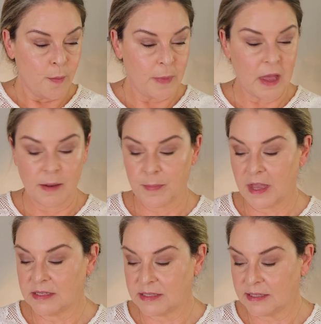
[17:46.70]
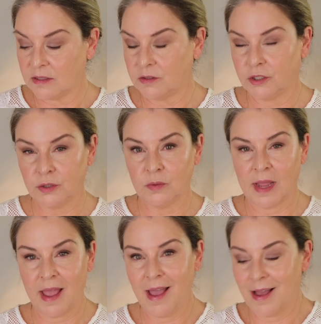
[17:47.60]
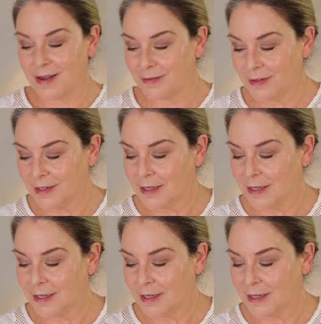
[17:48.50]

But I still do have